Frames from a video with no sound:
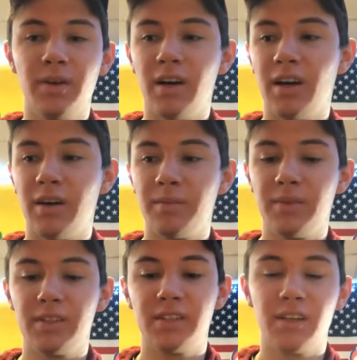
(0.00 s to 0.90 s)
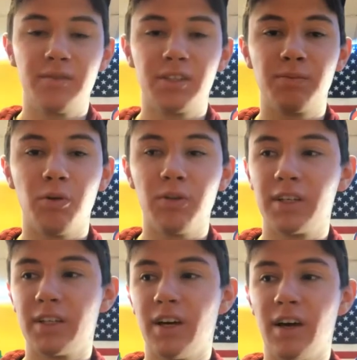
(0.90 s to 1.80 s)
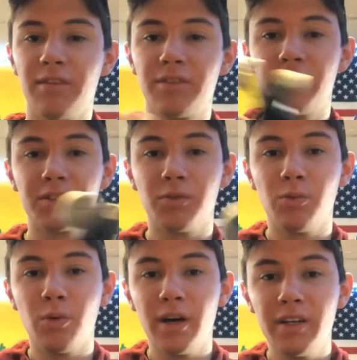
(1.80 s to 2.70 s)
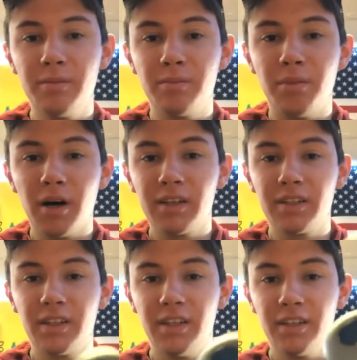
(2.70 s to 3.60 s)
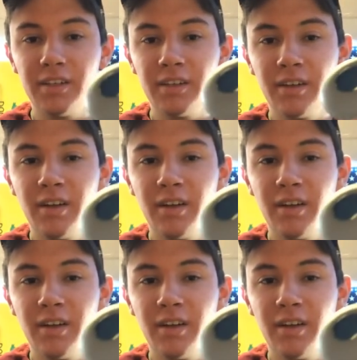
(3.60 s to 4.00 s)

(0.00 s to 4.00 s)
instead of just pulling it off, there's a white button here,